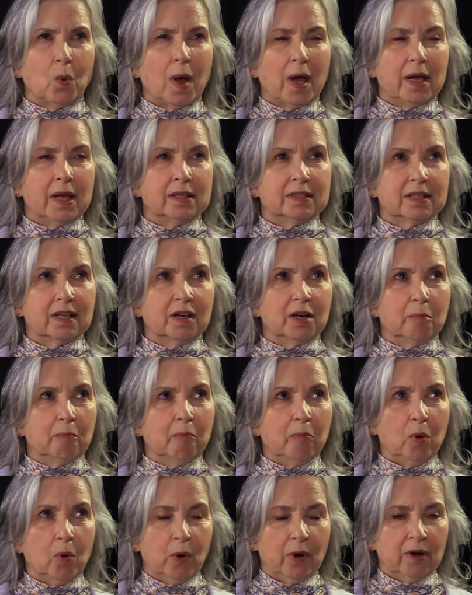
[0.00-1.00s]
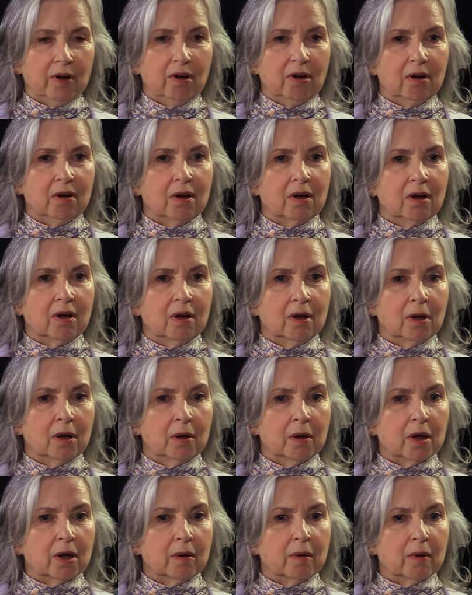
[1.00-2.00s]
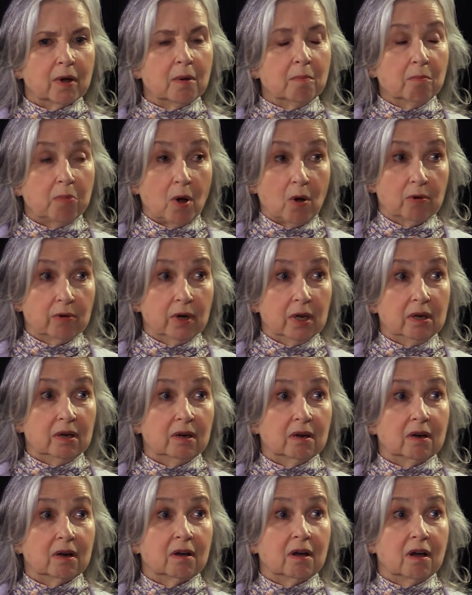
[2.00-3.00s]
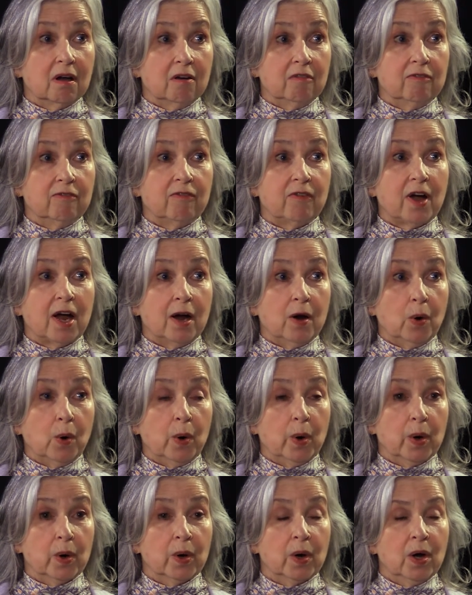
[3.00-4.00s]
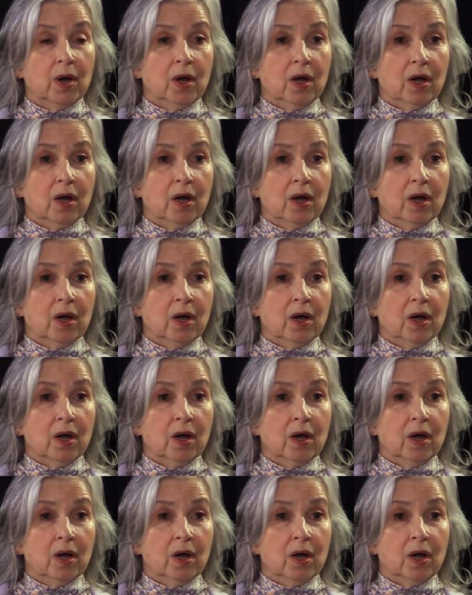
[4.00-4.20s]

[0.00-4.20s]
it's an important component of our